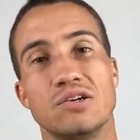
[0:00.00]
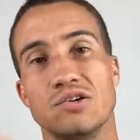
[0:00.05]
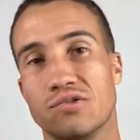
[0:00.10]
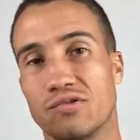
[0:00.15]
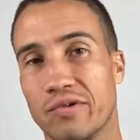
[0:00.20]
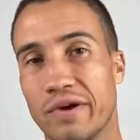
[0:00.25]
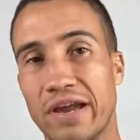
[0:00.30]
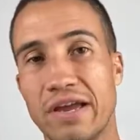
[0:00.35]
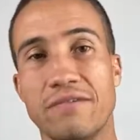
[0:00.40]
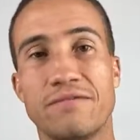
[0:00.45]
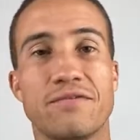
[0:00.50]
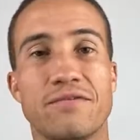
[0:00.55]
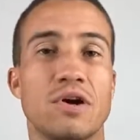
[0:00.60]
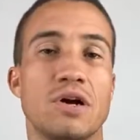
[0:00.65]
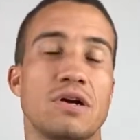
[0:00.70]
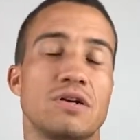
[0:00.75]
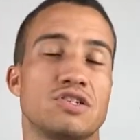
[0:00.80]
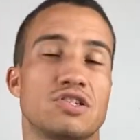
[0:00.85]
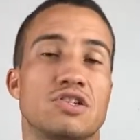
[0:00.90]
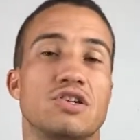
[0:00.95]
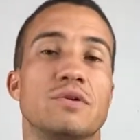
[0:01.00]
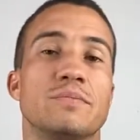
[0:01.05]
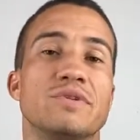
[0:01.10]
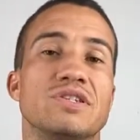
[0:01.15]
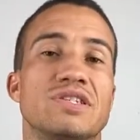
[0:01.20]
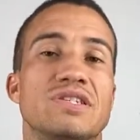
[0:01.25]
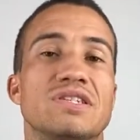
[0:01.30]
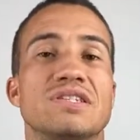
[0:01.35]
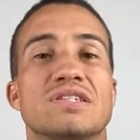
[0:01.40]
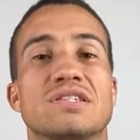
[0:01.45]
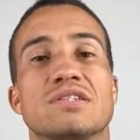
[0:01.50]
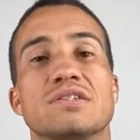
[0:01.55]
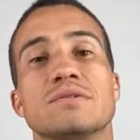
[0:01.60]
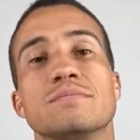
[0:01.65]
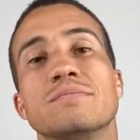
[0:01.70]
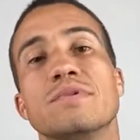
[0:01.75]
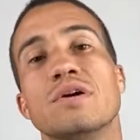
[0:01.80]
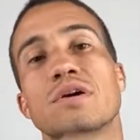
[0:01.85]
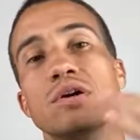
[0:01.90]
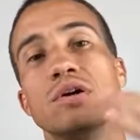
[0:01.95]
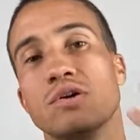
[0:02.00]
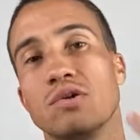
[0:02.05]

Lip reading: Great for Shurmur's system,